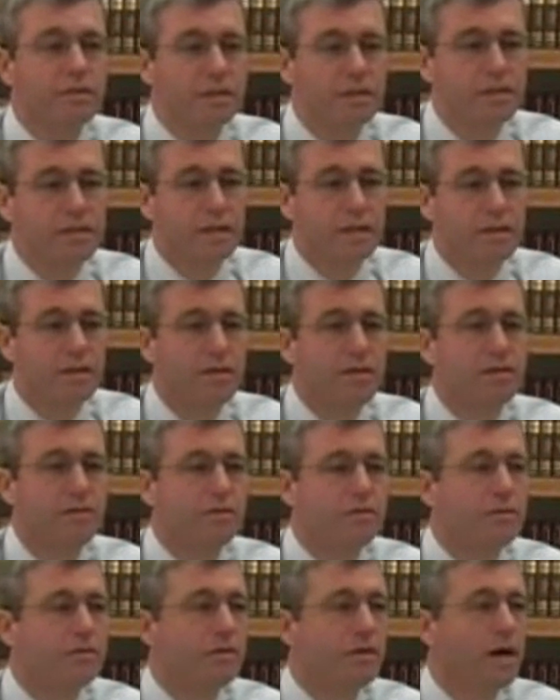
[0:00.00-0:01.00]
of this I
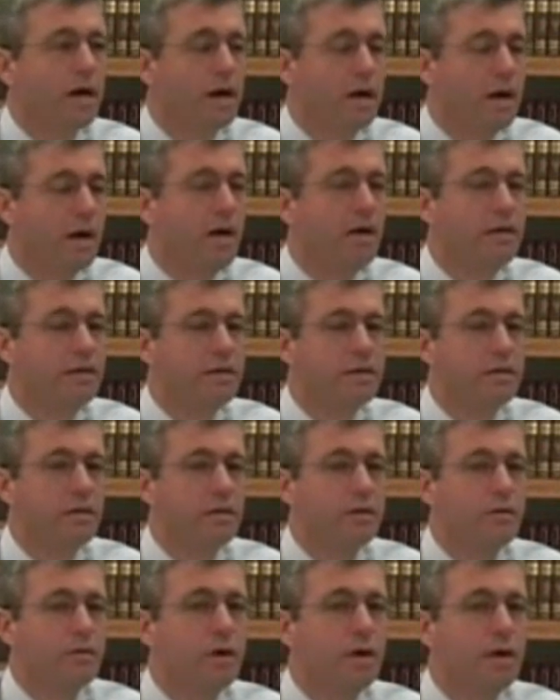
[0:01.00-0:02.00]
learned uh,
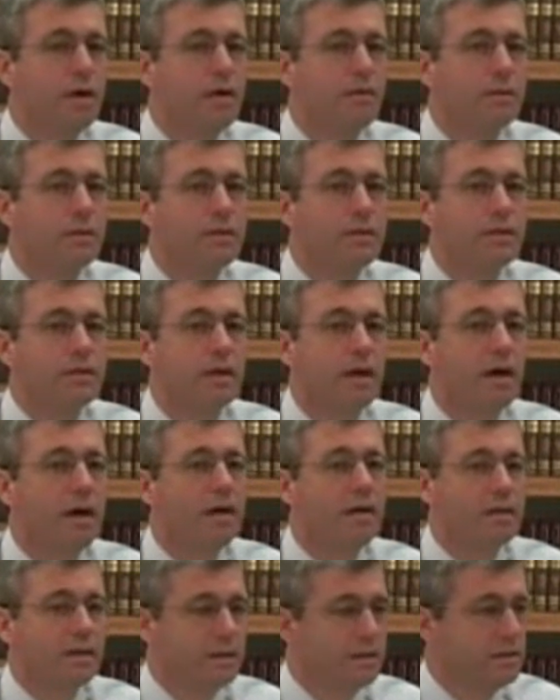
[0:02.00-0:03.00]
honestly while I was in
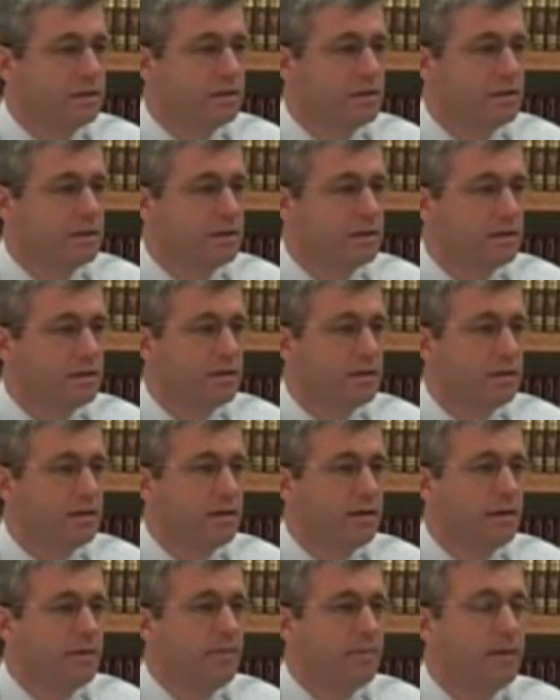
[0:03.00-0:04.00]
Holland
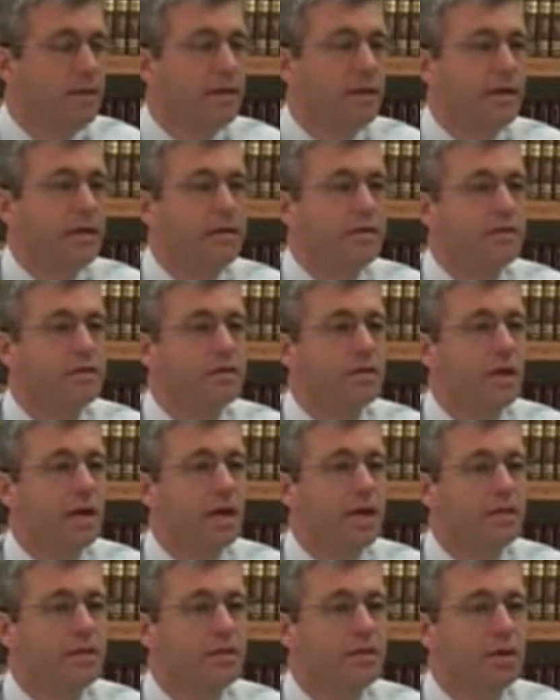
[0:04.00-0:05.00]
because
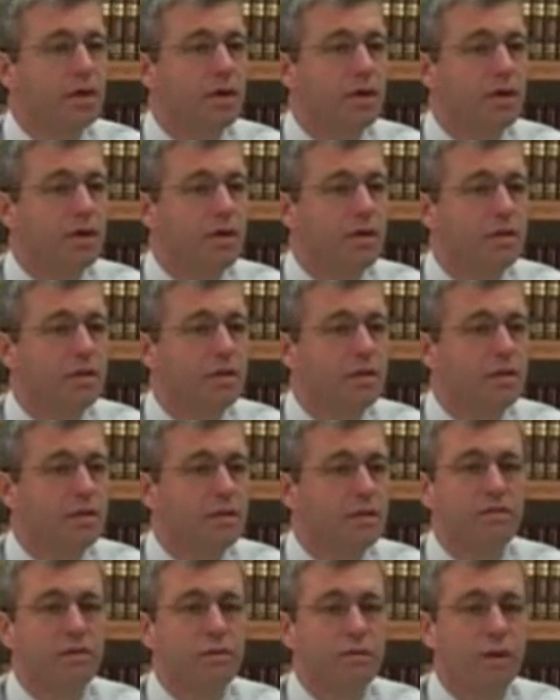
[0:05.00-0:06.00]
I saw
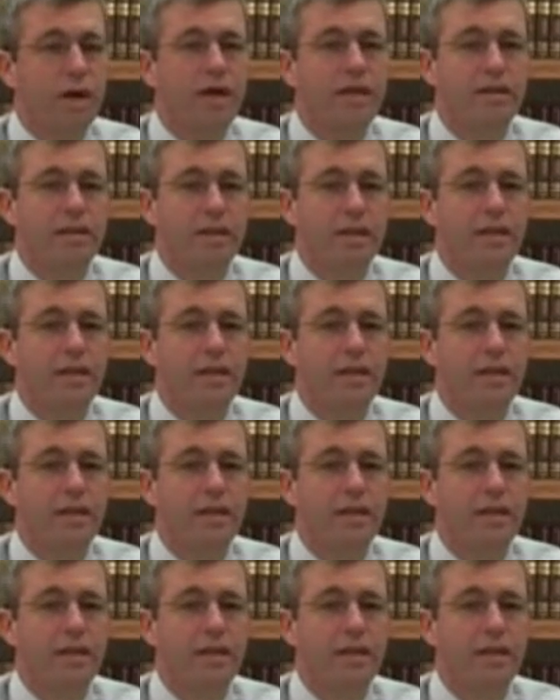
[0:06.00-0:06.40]
the right